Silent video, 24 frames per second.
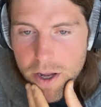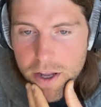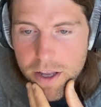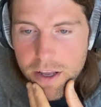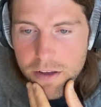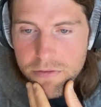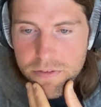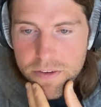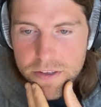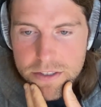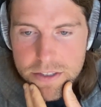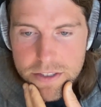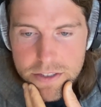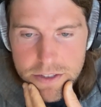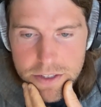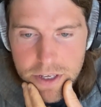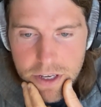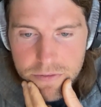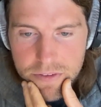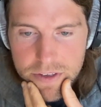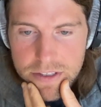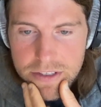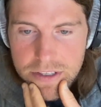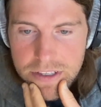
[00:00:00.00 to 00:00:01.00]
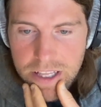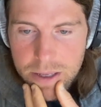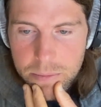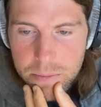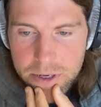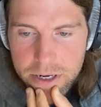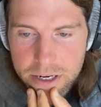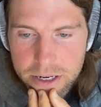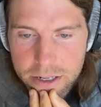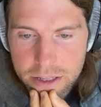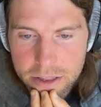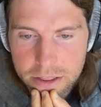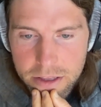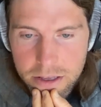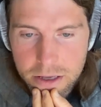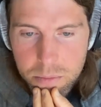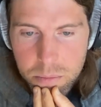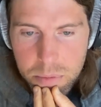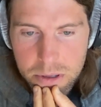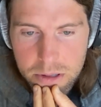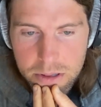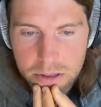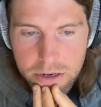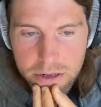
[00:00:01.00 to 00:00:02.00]
if it's limited in the
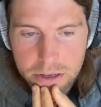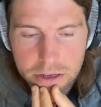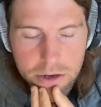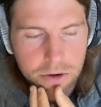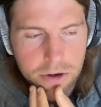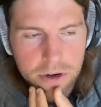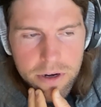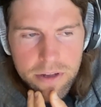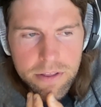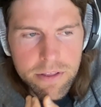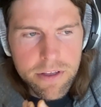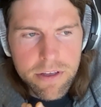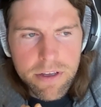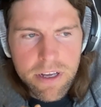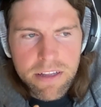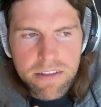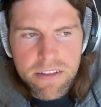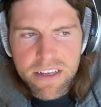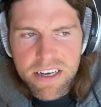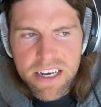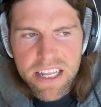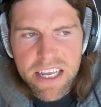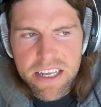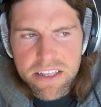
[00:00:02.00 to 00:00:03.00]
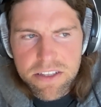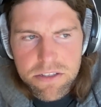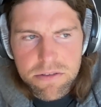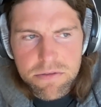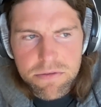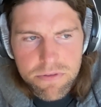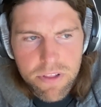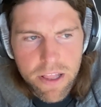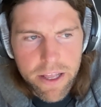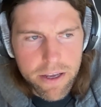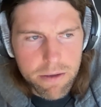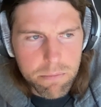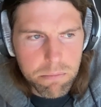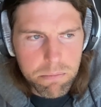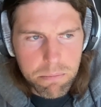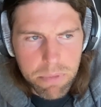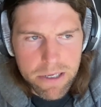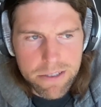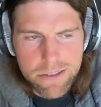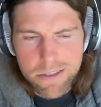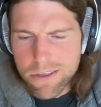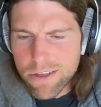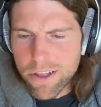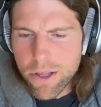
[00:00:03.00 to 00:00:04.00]
ability or in the needs of like
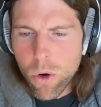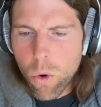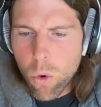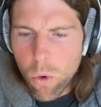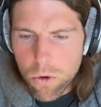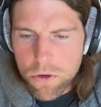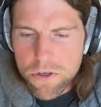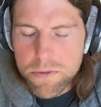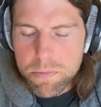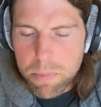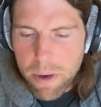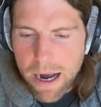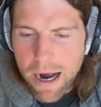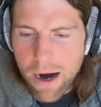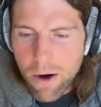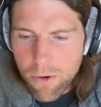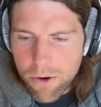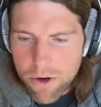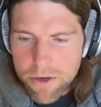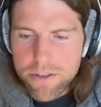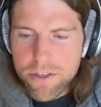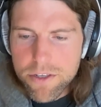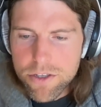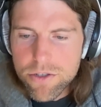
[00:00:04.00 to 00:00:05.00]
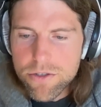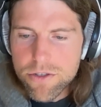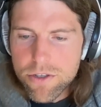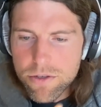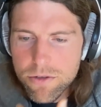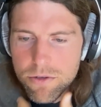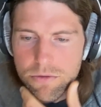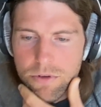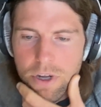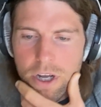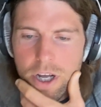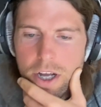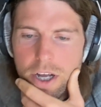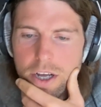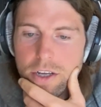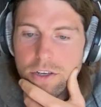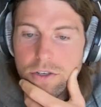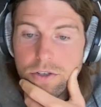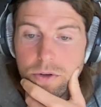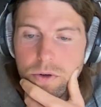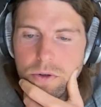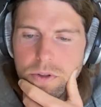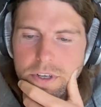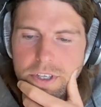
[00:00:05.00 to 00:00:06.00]
basically horsepower to
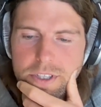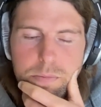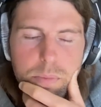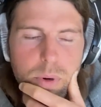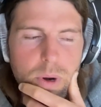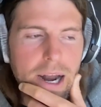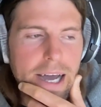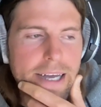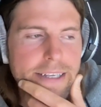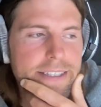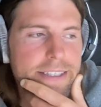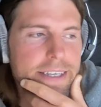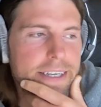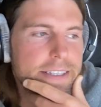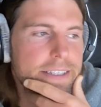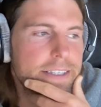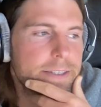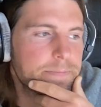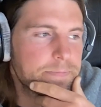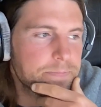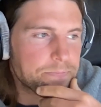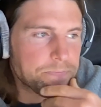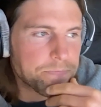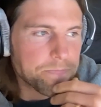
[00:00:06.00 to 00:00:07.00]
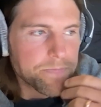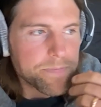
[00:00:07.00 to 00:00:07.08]
do this process.